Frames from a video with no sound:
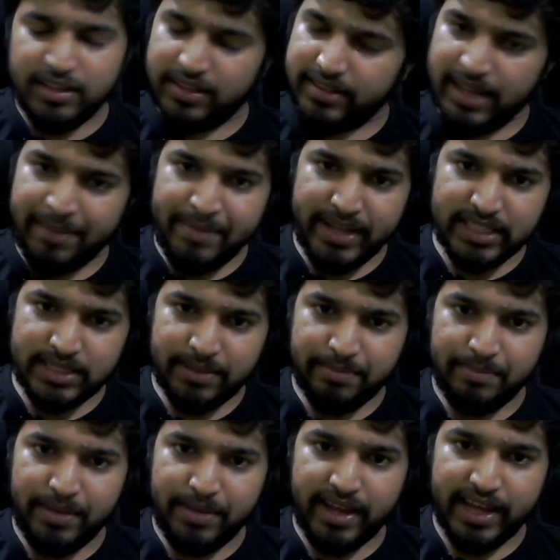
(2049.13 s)
That means
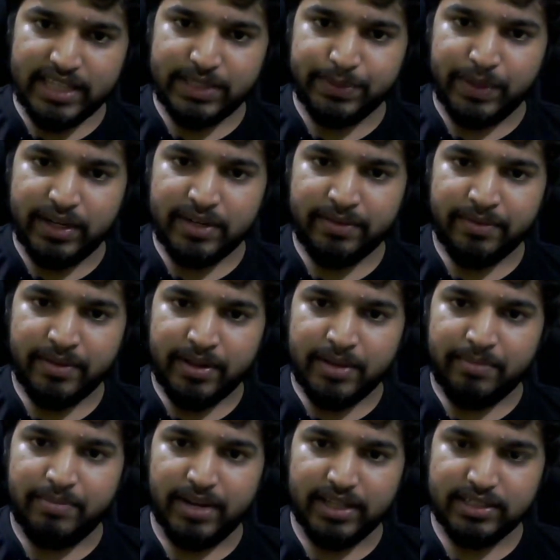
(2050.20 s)
bx1
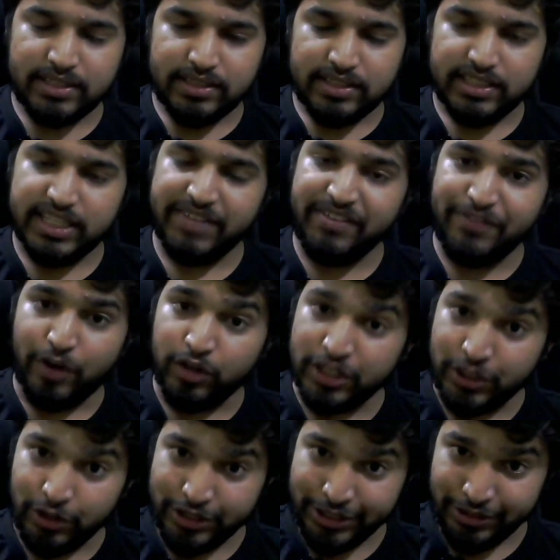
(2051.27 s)
plus, say we found the
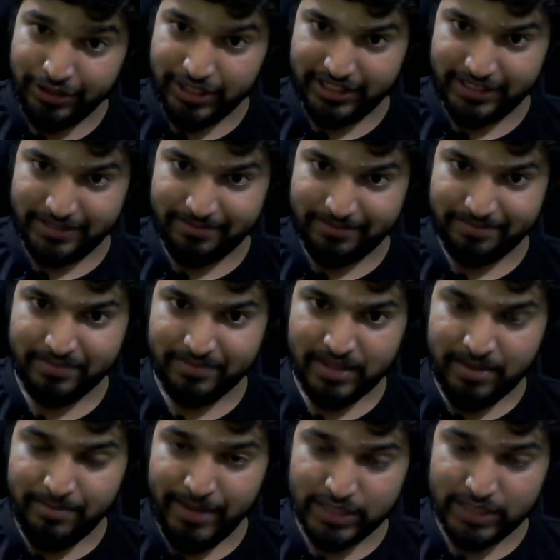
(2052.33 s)
solution to this,
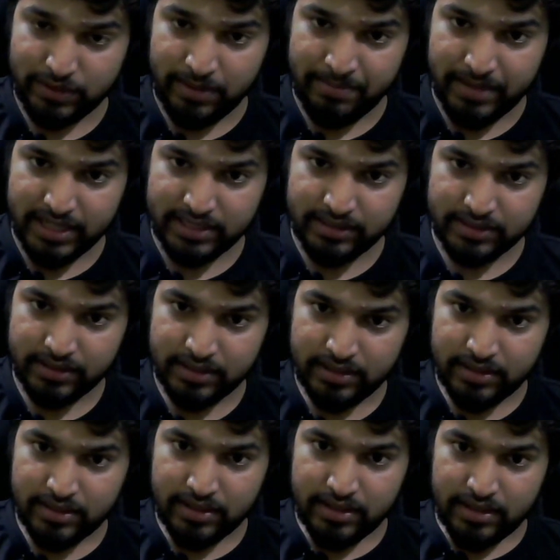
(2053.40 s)
bx1 plus
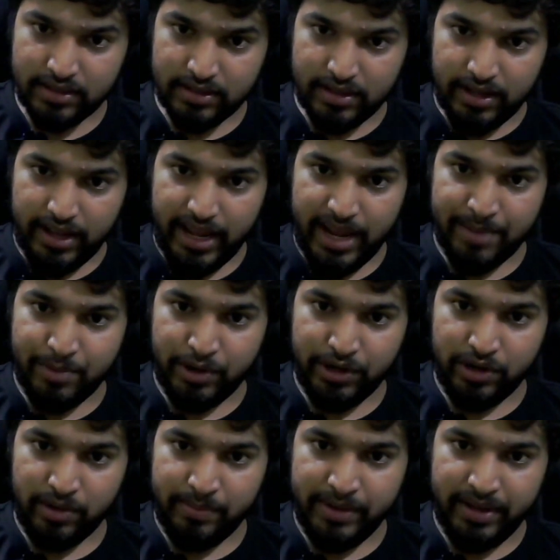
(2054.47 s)
A
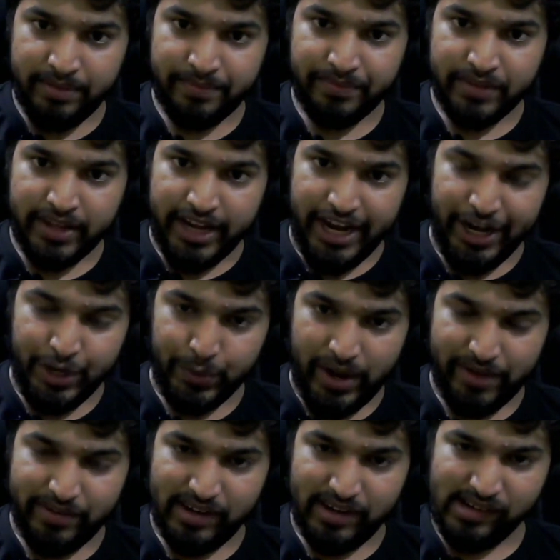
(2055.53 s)
modulo B into
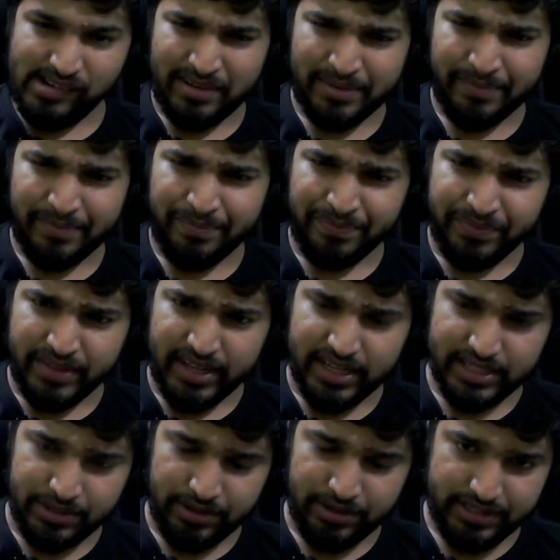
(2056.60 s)
y1 is
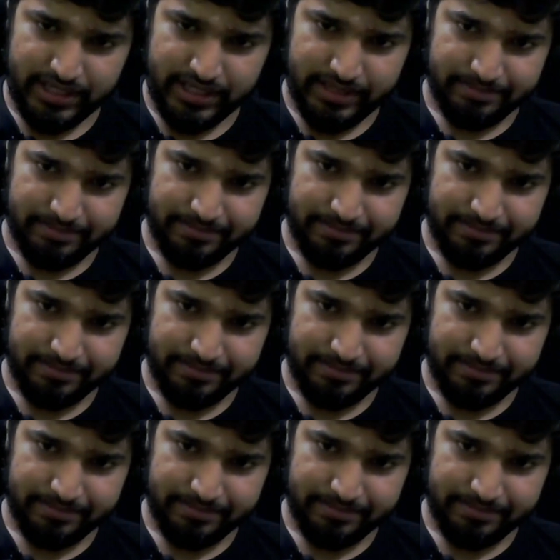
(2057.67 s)
equal to G,